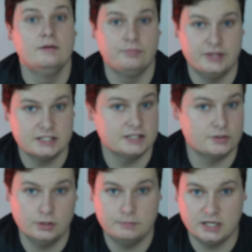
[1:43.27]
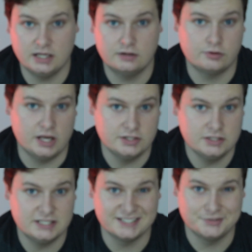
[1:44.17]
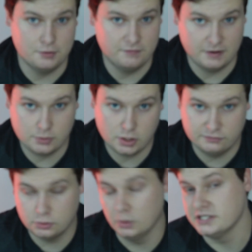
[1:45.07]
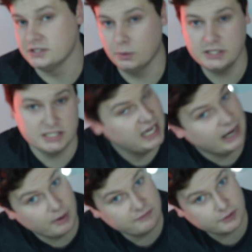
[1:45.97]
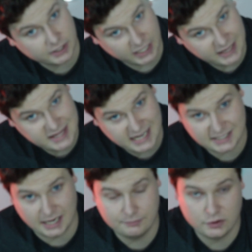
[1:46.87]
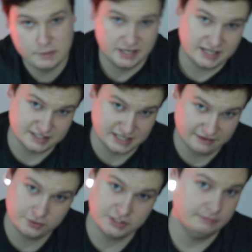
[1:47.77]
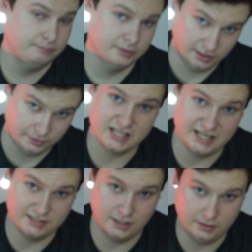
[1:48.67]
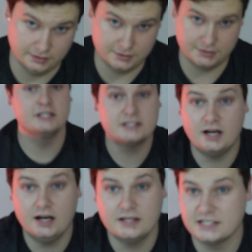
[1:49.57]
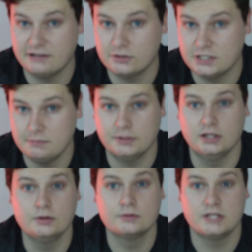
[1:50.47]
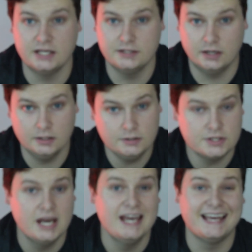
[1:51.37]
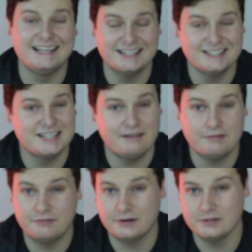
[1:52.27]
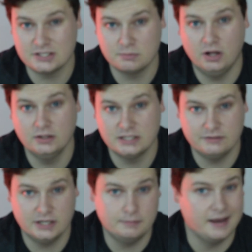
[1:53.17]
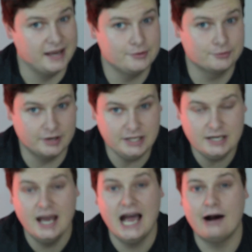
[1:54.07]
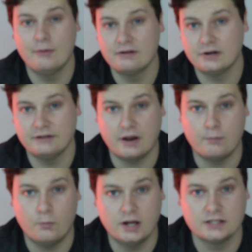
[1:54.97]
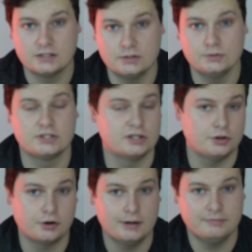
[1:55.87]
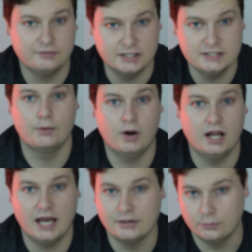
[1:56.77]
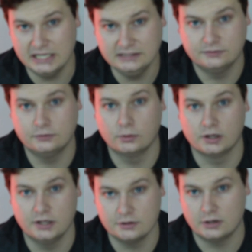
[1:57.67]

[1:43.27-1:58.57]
This has only been in creation since November of 2020. However, in that time frame, it has never dipped below $10. This stock has never dipped below $10. It does have a fairly small dividend payout rate. However, if I want to secure up funds while I wait for another